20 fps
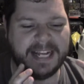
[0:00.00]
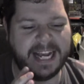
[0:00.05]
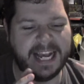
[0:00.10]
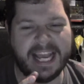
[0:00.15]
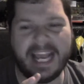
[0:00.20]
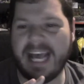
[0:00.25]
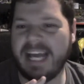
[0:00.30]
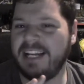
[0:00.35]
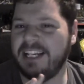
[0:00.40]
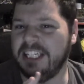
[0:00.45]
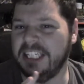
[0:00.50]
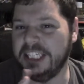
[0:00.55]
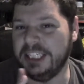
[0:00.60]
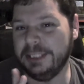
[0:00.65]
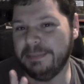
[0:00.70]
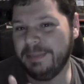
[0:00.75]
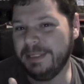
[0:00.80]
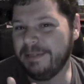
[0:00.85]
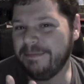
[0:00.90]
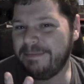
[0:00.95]
I had a
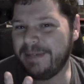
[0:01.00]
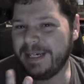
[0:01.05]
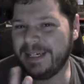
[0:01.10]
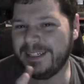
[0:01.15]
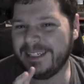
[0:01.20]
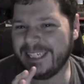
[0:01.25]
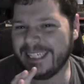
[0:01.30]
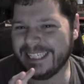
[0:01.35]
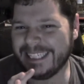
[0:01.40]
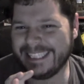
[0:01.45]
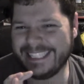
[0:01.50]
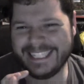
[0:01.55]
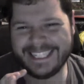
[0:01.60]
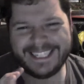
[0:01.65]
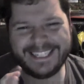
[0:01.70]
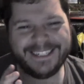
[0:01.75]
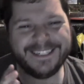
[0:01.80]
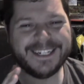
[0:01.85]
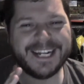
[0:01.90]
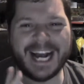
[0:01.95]
little bit of better luck
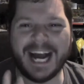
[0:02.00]
this year,